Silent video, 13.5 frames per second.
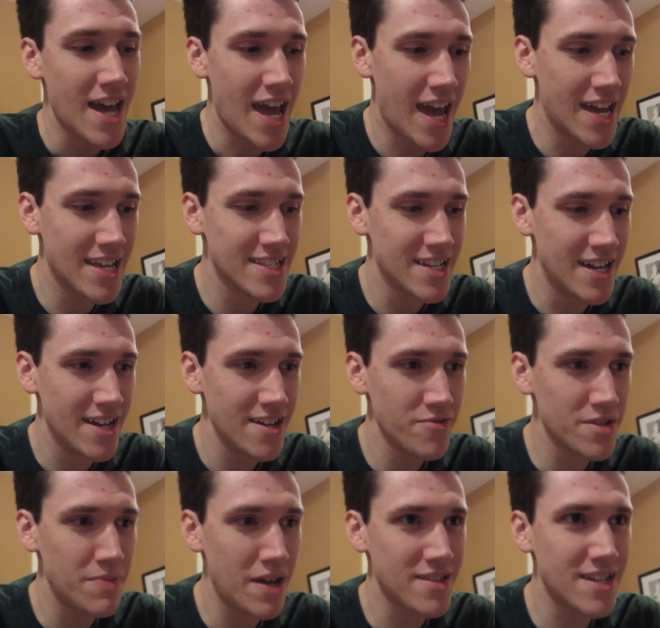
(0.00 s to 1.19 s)
And uh, it
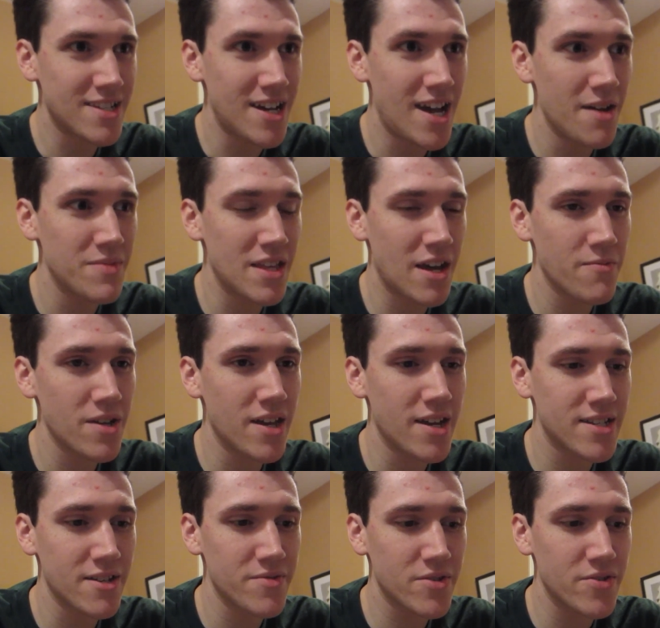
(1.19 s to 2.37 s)
was about that time that I
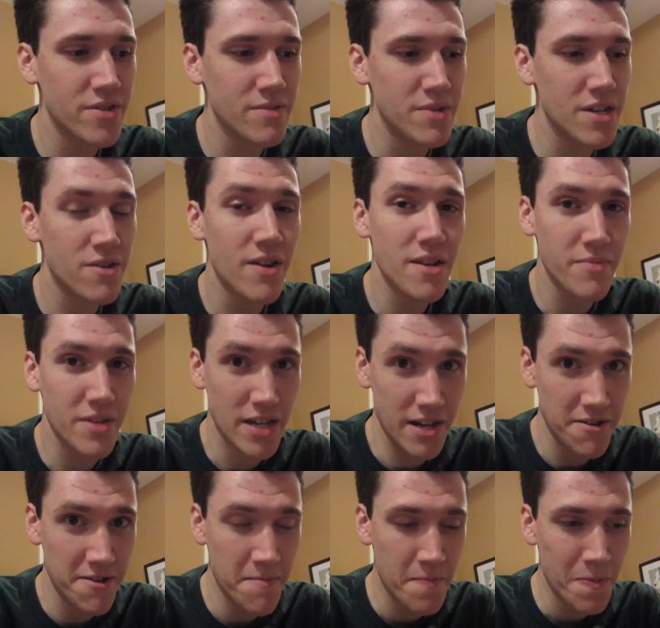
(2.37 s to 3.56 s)
realized I was going to be incredibly
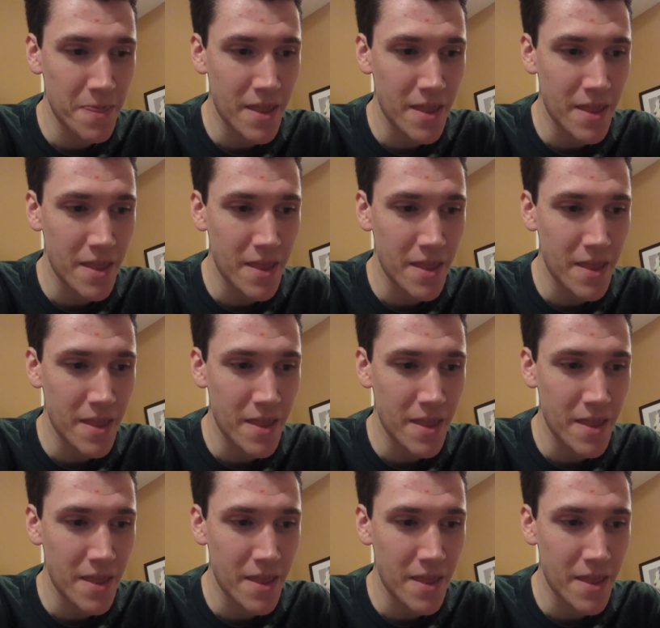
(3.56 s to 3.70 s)
ill,